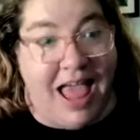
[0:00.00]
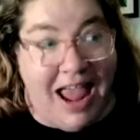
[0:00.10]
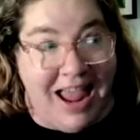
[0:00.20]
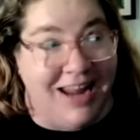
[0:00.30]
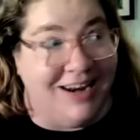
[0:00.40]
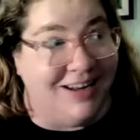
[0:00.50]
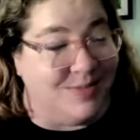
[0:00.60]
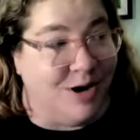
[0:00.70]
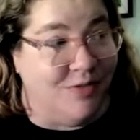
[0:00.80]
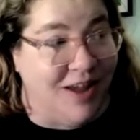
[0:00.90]
And as a
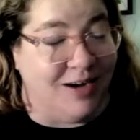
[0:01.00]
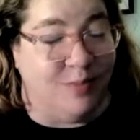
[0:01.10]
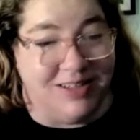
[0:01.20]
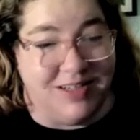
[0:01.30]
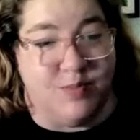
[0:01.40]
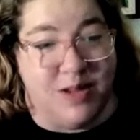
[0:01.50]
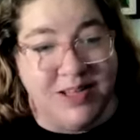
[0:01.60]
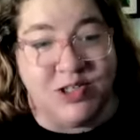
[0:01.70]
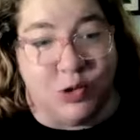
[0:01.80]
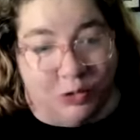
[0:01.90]
matter of fact, because it's been
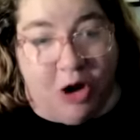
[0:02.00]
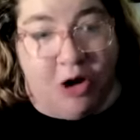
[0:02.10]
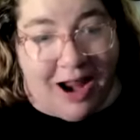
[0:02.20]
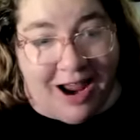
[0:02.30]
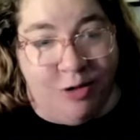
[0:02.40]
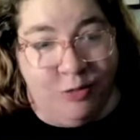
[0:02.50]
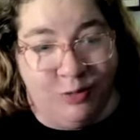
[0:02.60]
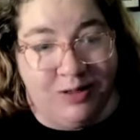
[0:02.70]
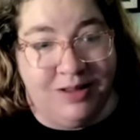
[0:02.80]
so long now,